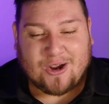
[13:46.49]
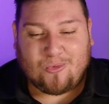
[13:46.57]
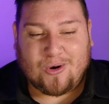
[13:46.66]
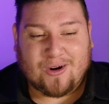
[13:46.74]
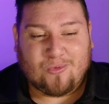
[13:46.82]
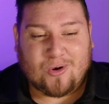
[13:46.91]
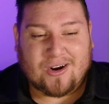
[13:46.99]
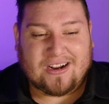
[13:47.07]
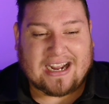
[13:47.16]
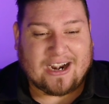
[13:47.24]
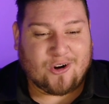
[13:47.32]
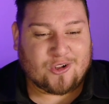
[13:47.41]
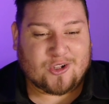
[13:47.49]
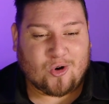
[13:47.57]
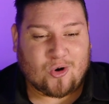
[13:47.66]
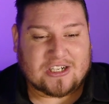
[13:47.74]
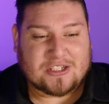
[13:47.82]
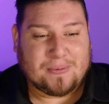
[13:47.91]
where I heard the
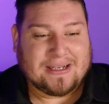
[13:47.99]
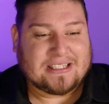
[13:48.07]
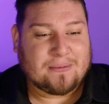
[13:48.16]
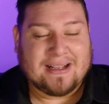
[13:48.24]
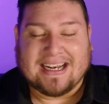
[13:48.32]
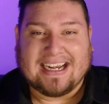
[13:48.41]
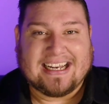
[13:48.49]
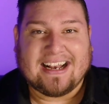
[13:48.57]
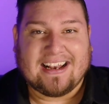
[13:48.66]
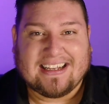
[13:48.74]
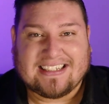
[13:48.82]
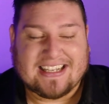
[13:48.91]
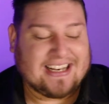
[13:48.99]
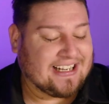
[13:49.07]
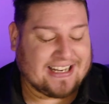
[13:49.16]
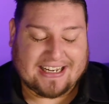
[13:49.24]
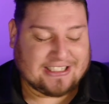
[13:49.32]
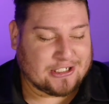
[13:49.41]
Lord speak to me and I didn't listen,
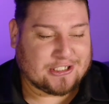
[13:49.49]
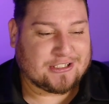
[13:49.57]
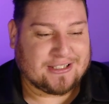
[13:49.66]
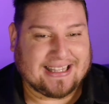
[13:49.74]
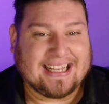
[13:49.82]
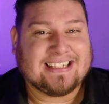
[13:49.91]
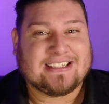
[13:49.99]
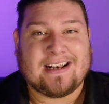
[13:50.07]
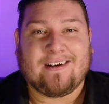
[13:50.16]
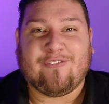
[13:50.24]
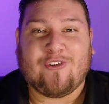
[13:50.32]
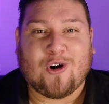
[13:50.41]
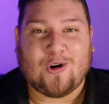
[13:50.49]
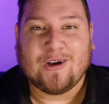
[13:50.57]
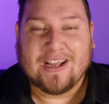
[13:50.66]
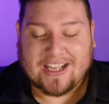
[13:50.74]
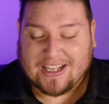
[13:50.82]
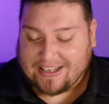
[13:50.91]
and just things didn't fall
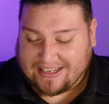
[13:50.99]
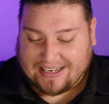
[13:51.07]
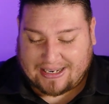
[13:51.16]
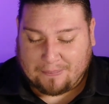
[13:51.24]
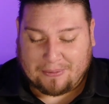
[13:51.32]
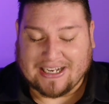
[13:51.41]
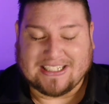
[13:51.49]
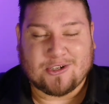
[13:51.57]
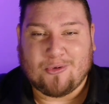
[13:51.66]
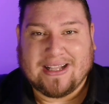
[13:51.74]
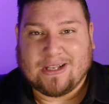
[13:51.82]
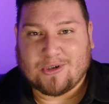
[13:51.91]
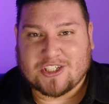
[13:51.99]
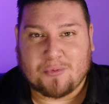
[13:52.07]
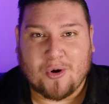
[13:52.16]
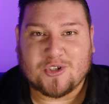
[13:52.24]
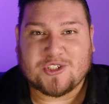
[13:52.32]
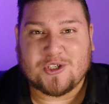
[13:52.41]
in place the way they were
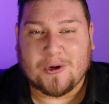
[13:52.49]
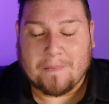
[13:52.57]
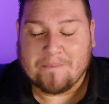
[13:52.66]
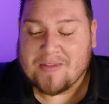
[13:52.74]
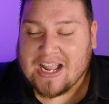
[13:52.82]
supposed to.